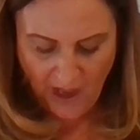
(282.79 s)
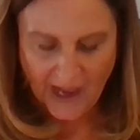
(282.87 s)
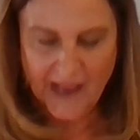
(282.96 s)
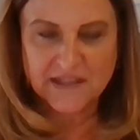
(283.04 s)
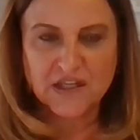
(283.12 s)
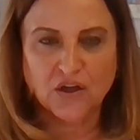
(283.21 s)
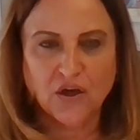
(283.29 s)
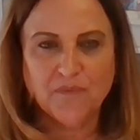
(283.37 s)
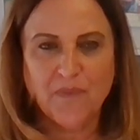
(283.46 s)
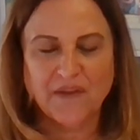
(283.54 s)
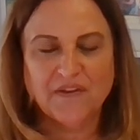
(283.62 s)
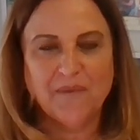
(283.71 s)
It's a good
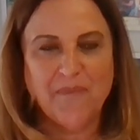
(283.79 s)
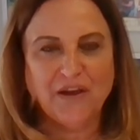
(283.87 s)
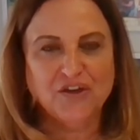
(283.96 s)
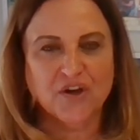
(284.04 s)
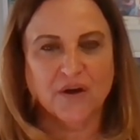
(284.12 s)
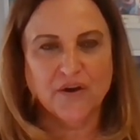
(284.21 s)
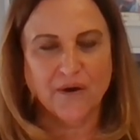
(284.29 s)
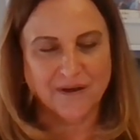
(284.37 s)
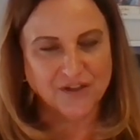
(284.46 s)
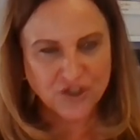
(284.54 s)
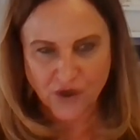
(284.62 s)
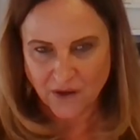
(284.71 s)
month to make sure your
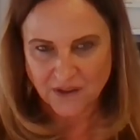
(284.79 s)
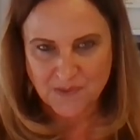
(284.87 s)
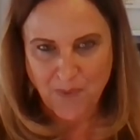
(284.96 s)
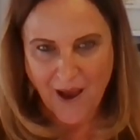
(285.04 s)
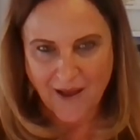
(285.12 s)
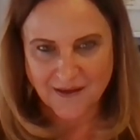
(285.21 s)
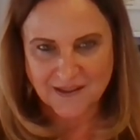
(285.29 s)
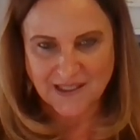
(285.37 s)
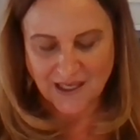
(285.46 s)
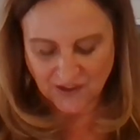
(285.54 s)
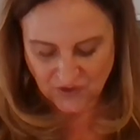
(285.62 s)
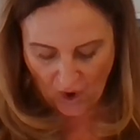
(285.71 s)
insurance
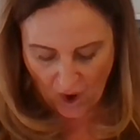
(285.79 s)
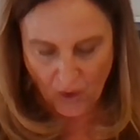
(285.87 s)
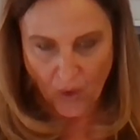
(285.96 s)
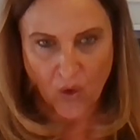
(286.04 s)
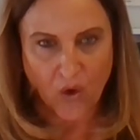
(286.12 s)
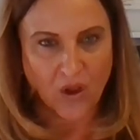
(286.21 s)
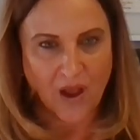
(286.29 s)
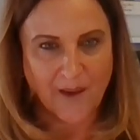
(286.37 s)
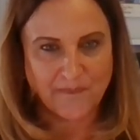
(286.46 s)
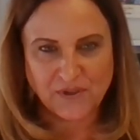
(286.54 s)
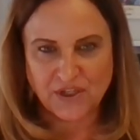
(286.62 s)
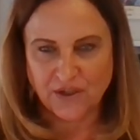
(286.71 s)
policies are all
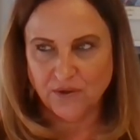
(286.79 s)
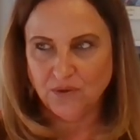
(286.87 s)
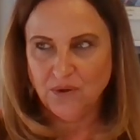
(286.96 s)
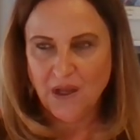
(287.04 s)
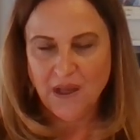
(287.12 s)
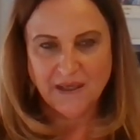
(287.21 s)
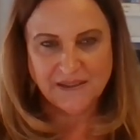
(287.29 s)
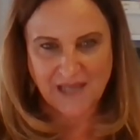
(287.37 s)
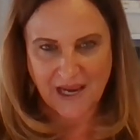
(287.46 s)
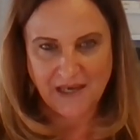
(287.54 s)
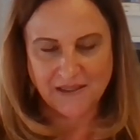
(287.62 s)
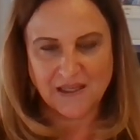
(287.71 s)
up to
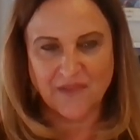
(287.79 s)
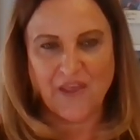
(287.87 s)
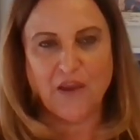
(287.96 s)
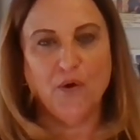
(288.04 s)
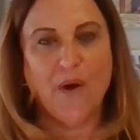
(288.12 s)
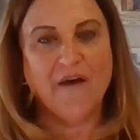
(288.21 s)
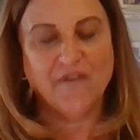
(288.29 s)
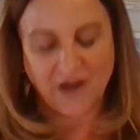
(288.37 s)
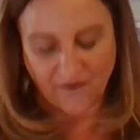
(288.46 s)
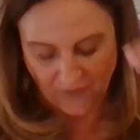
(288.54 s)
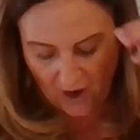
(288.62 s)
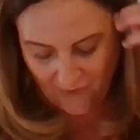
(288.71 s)
date, that you have
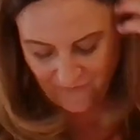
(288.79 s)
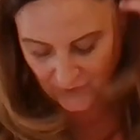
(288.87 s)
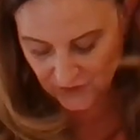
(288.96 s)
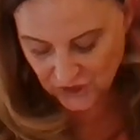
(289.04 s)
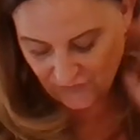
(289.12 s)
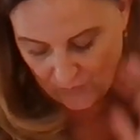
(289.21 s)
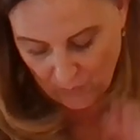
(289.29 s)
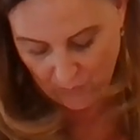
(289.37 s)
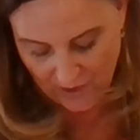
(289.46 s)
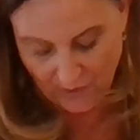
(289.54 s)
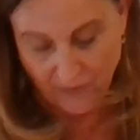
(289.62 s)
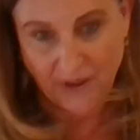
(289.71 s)
enough coverage for
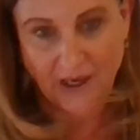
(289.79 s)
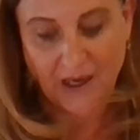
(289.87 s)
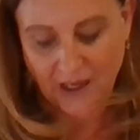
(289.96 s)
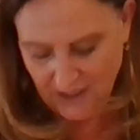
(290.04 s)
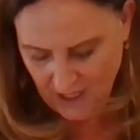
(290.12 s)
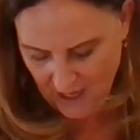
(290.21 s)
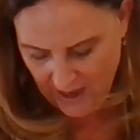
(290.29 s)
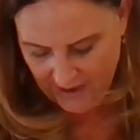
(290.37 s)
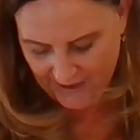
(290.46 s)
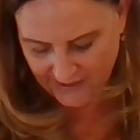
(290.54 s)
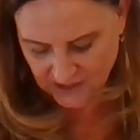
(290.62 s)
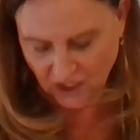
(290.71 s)
what you need.
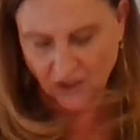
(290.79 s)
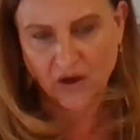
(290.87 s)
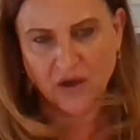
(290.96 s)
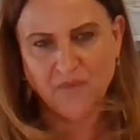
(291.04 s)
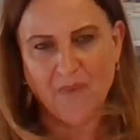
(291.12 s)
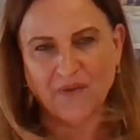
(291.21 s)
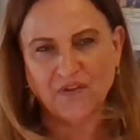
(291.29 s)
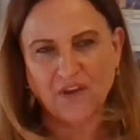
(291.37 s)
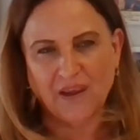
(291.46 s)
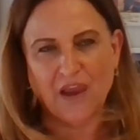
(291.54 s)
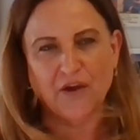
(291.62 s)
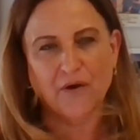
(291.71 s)
It's a good month to
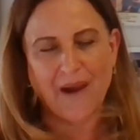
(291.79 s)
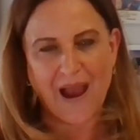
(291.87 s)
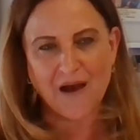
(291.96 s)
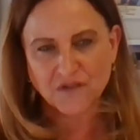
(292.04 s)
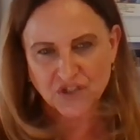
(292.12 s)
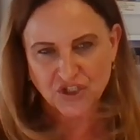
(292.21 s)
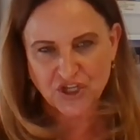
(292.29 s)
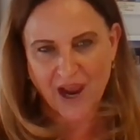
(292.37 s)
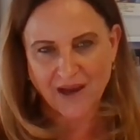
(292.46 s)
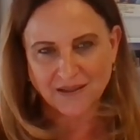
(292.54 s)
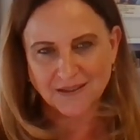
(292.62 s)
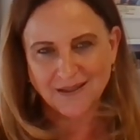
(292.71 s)
get your house
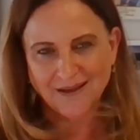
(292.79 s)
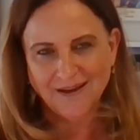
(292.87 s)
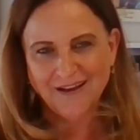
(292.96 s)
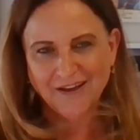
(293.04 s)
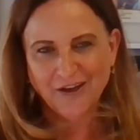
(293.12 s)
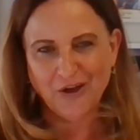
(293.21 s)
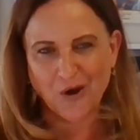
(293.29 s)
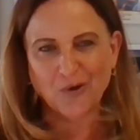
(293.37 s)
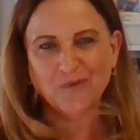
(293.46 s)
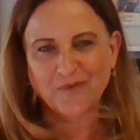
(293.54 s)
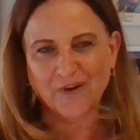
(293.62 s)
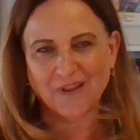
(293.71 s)
checked,
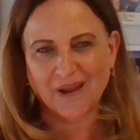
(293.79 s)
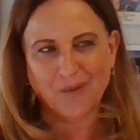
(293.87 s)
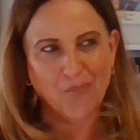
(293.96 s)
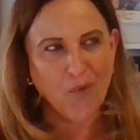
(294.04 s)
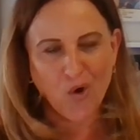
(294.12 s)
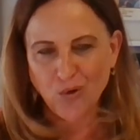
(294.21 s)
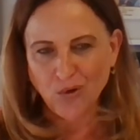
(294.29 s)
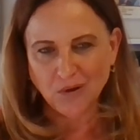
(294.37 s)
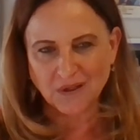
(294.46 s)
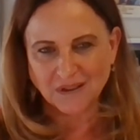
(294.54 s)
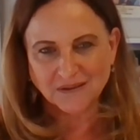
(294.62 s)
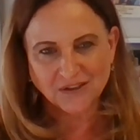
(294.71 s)
for like mold
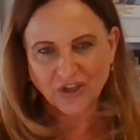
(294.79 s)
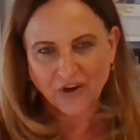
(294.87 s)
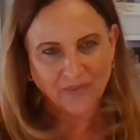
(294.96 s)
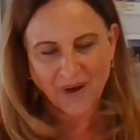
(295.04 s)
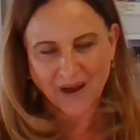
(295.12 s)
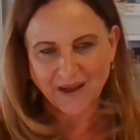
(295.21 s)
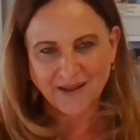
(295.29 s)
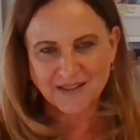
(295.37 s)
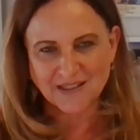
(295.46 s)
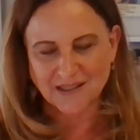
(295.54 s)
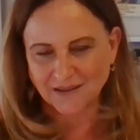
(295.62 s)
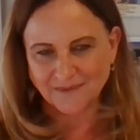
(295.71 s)
and
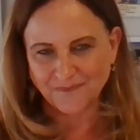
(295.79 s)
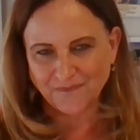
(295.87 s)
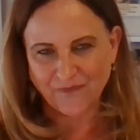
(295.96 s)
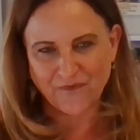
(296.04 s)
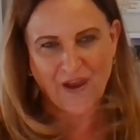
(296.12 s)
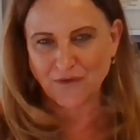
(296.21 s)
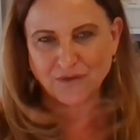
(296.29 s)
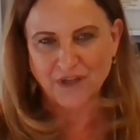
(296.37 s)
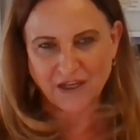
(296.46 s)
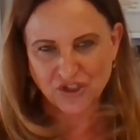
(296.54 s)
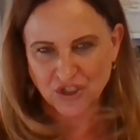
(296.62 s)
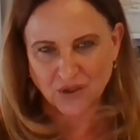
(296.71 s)
termites and
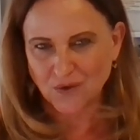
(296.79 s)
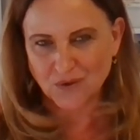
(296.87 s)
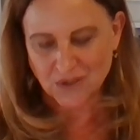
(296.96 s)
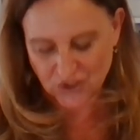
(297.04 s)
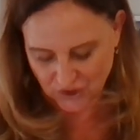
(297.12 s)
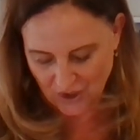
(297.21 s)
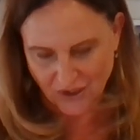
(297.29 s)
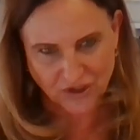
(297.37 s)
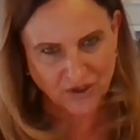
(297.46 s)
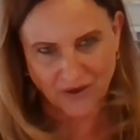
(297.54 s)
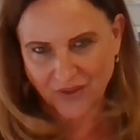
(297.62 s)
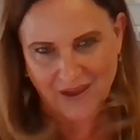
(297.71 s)
foundational
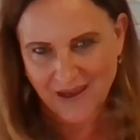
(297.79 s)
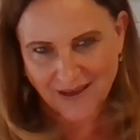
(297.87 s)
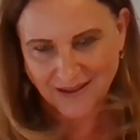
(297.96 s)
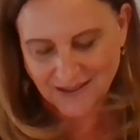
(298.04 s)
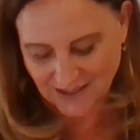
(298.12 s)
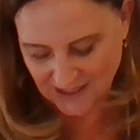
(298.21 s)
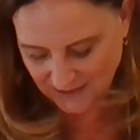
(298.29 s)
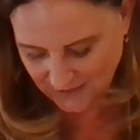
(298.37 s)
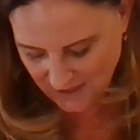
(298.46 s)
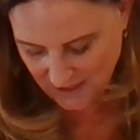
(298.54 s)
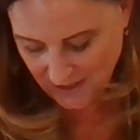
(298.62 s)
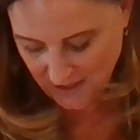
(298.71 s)
structure things. And
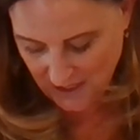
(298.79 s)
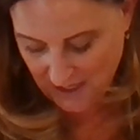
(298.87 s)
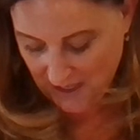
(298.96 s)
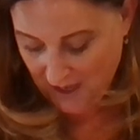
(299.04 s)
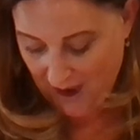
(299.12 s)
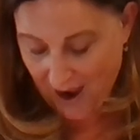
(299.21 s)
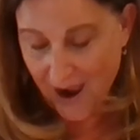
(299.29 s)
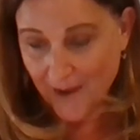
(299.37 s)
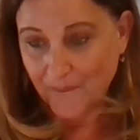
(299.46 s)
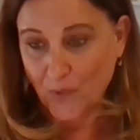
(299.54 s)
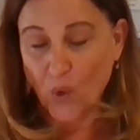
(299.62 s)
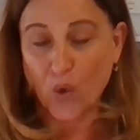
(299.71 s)

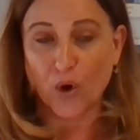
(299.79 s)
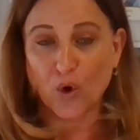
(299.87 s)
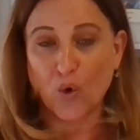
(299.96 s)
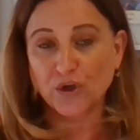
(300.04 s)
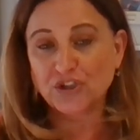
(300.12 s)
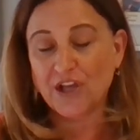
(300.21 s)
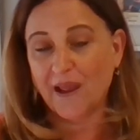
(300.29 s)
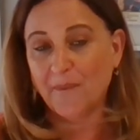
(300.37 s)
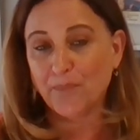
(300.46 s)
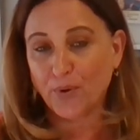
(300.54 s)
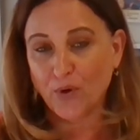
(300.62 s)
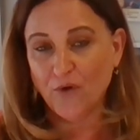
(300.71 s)
or to
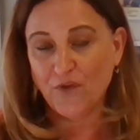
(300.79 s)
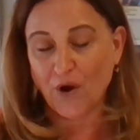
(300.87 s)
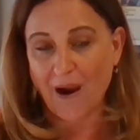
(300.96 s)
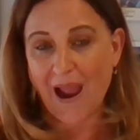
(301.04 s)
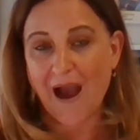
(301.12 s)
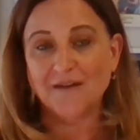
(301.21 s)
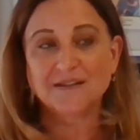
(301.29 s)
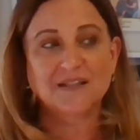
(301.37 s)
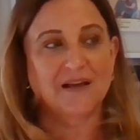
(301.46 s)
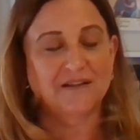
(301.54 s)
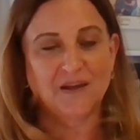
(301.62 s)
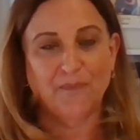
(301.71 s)
improve your house,
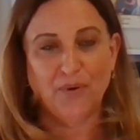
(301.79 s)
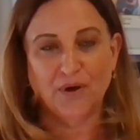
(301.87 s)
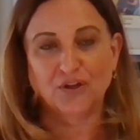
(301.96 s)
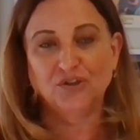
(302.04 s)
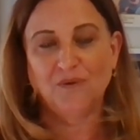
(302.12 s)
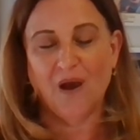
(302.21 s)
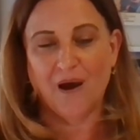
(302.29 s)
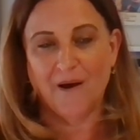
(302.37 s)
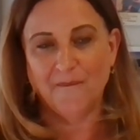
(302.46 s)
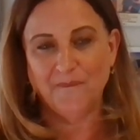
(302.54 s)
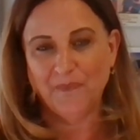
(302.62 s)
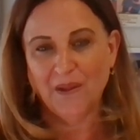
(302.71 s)
like to put
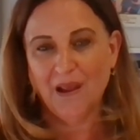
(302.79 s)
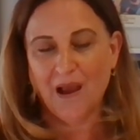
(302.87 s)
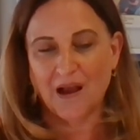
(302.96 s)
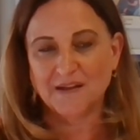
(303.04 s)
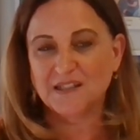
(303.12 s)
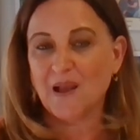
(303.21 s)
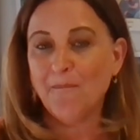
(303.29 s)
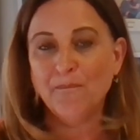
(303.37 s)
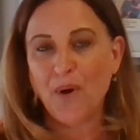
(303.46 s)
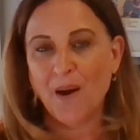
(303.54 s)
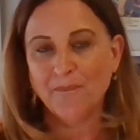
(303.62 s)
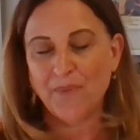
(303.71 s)
a sump
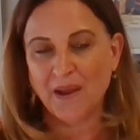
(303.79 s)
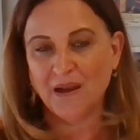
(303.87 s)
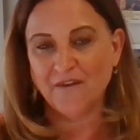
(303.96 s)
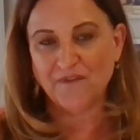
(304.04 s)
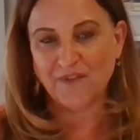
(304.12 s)
pump in if